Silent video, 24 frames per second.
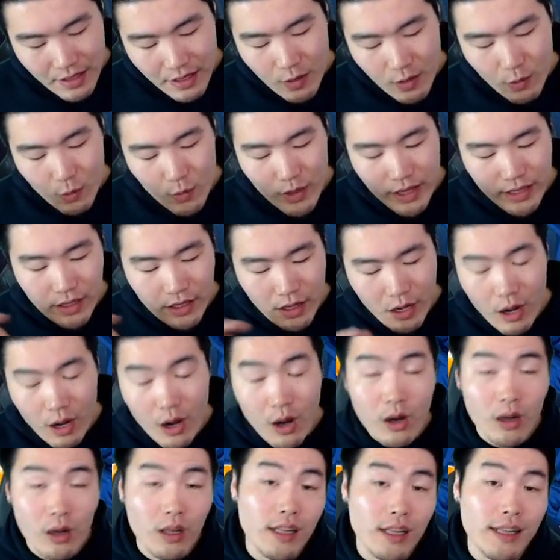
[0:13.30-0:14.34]
with
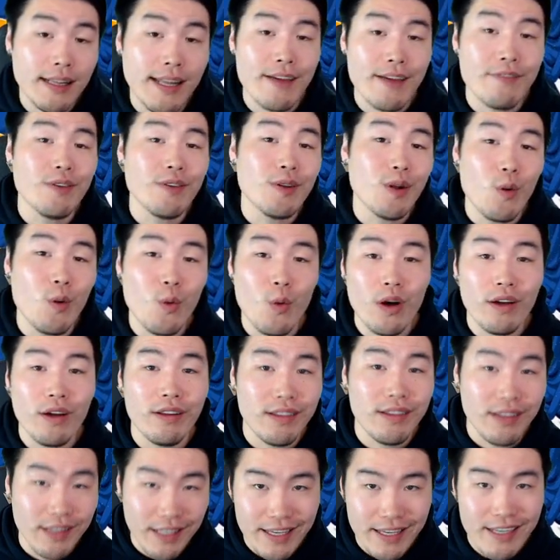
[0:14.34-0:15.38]
all level
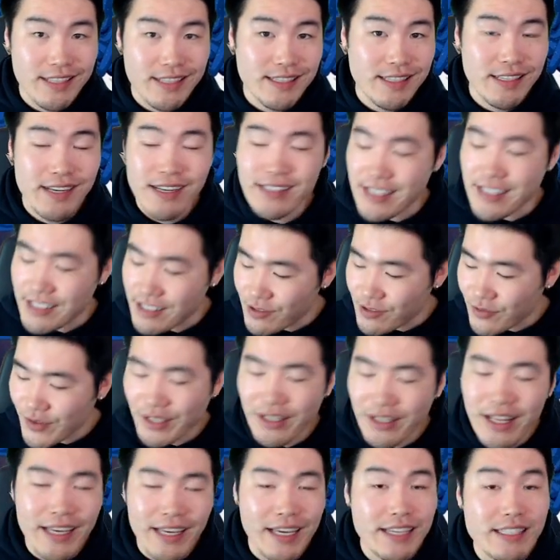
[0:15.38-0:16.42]
one links, because I just feel
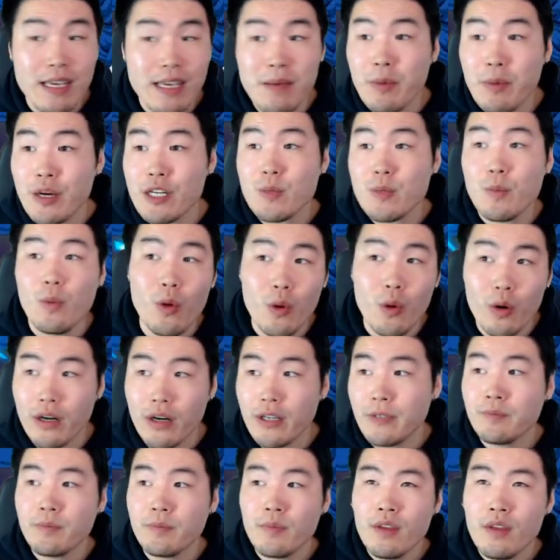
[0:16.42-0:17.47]
like it's a much more
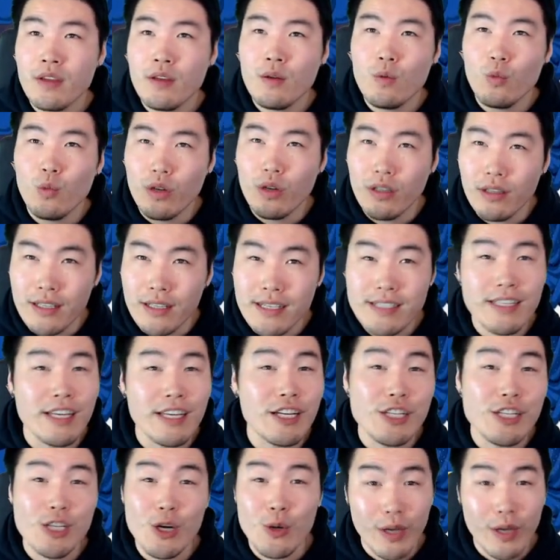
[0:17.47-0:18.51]
realistic
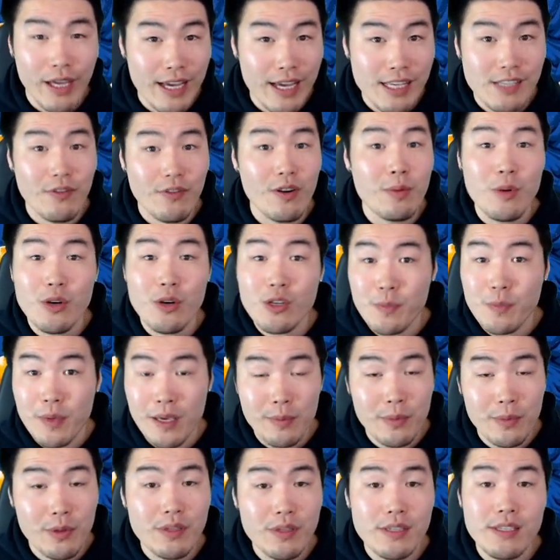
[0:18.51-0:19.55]
showcase for most
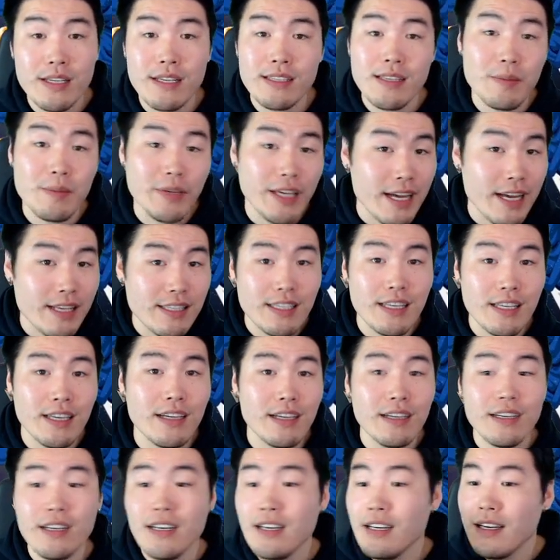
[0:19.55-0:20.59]
people, since I'm
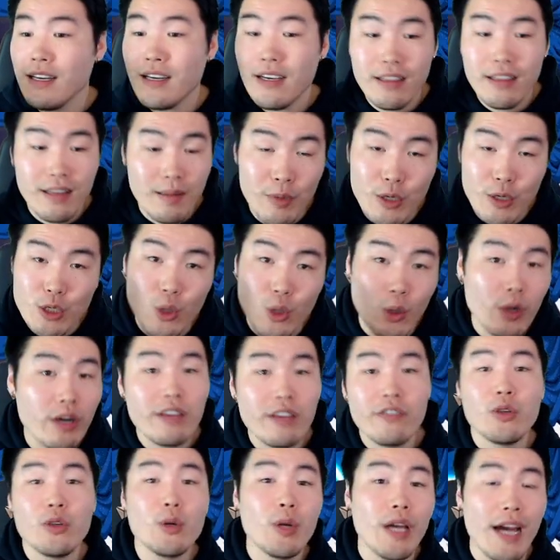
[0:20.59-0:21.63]
guessing the majority
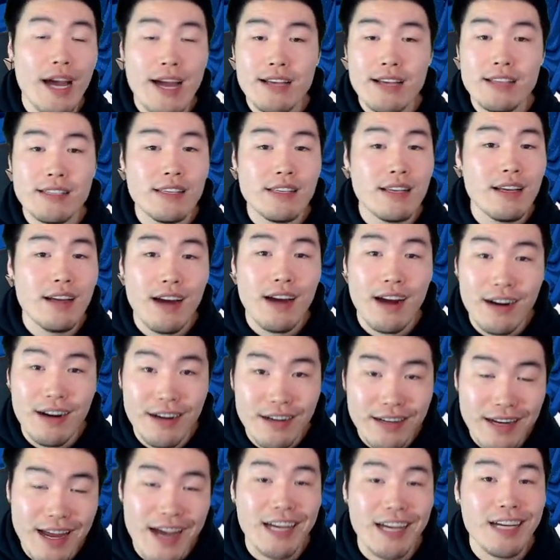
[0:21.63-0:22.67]
of you guys are
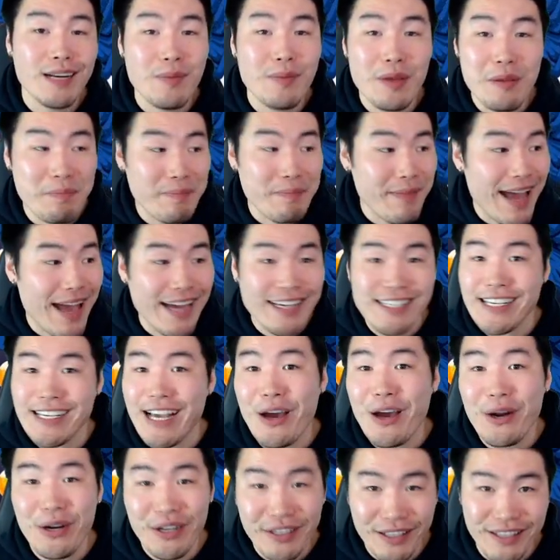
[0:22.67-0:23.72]
not going to be maxing
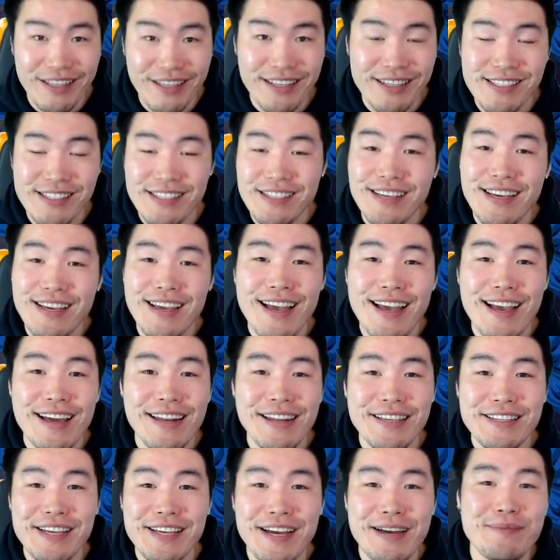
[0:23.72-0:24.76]
out our links
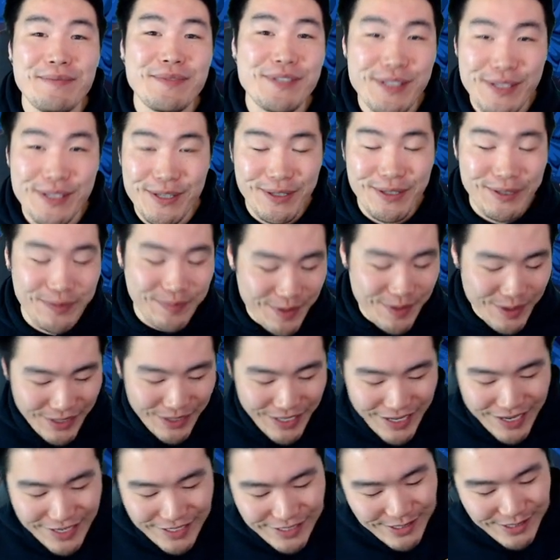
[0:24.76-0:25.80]
anytime soon.
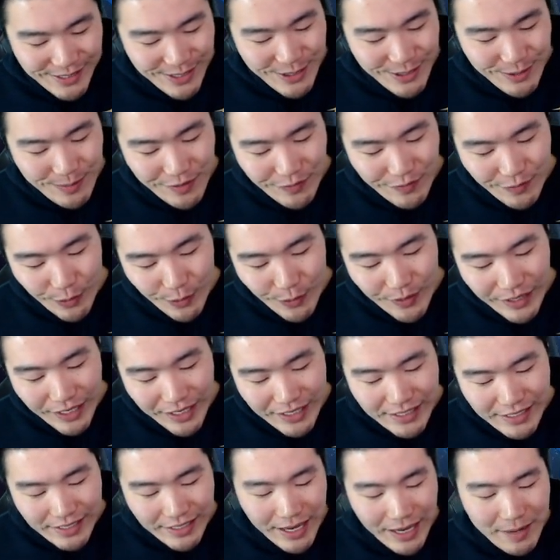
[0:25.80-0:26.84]
Okay, so before we get
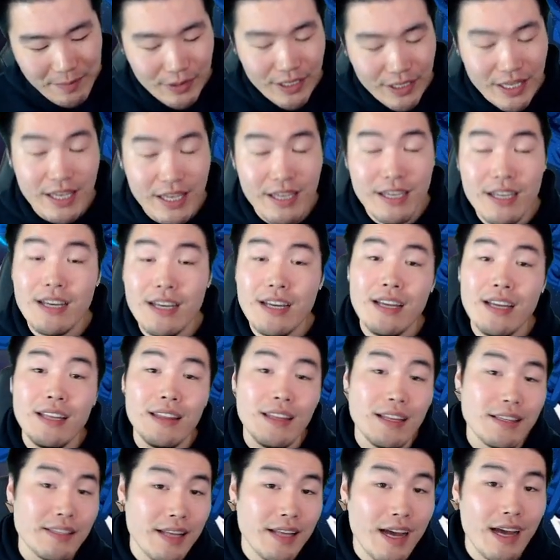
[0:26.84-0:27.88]
into the gameplay,
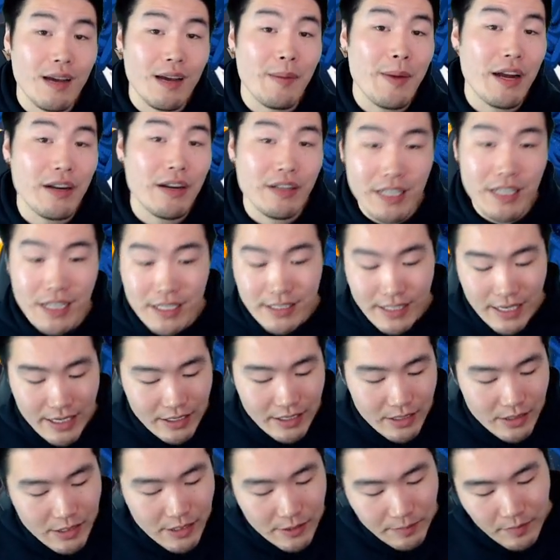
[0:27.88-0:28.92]
let's talk about her
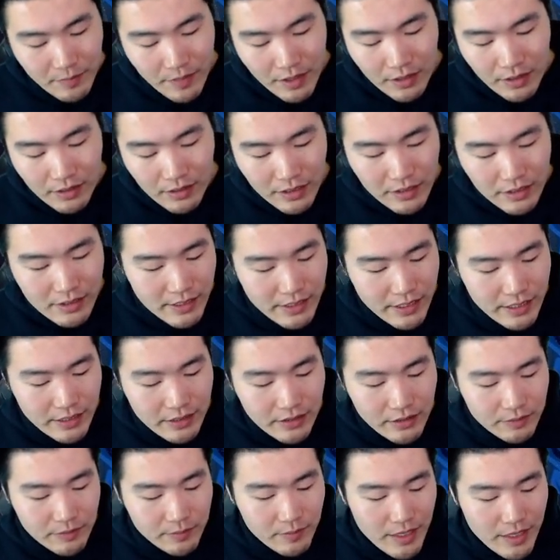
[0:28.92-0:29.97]
details. Her leader
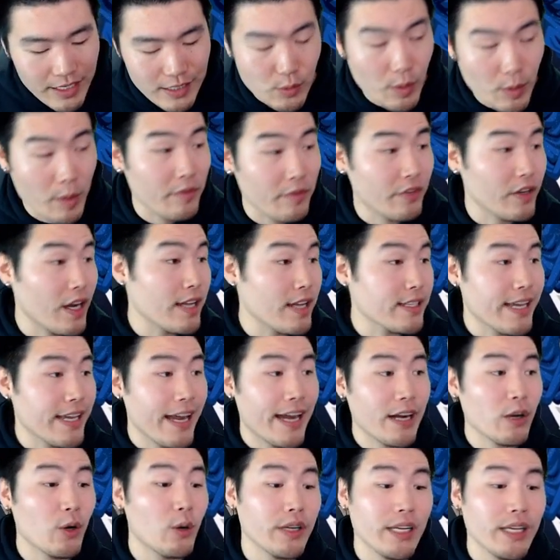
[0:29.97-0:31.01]
skill is Realm of Gods
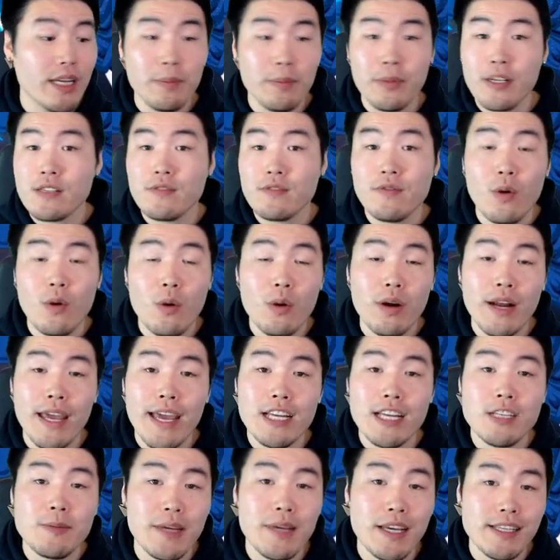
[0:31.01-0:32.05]
category, Q plus four,
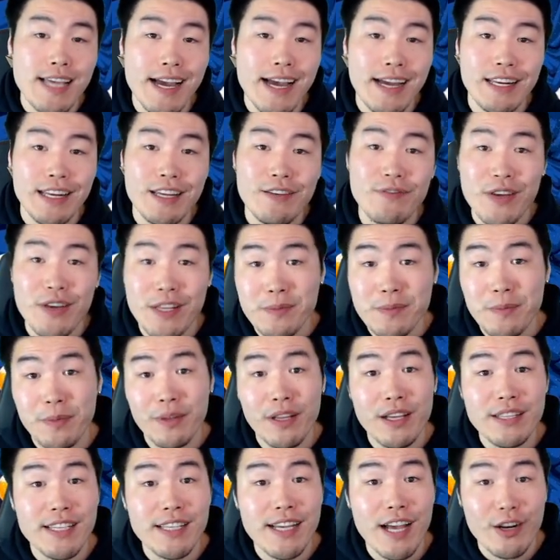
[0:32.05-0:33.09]
H P attack and defense
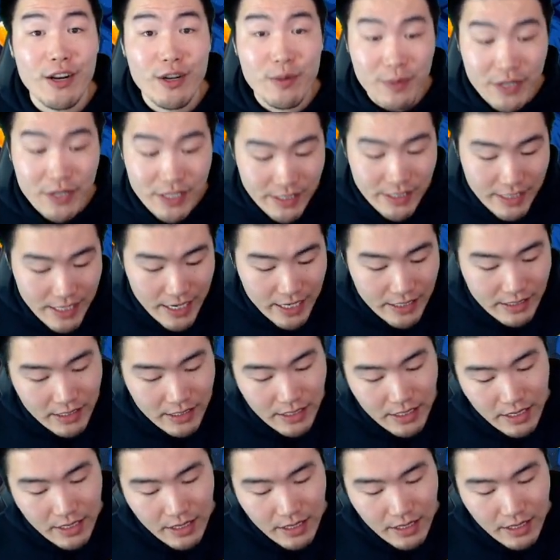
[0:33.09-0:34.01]
plus one hundred percent.